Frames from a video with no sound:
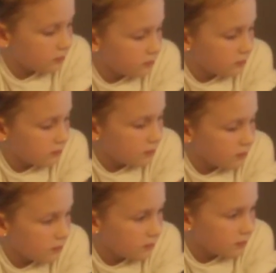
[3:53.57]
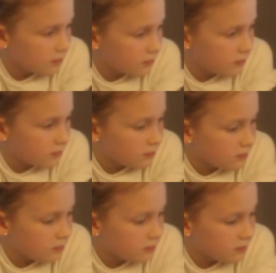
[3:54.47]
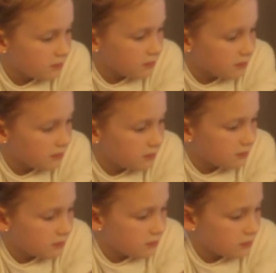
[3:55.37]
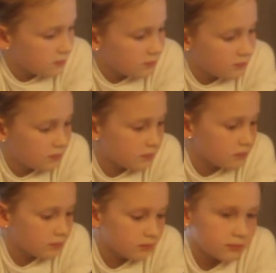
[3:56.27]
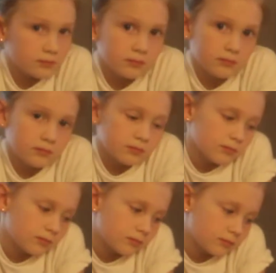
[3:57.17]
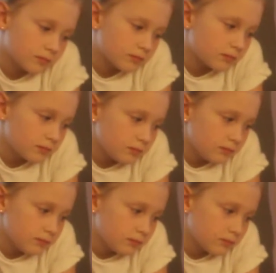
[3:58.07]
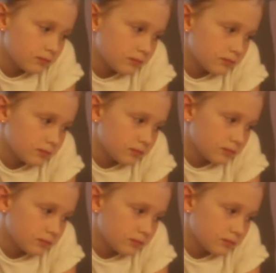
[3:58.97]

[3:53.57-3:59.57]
No words are spoken by the person on screen.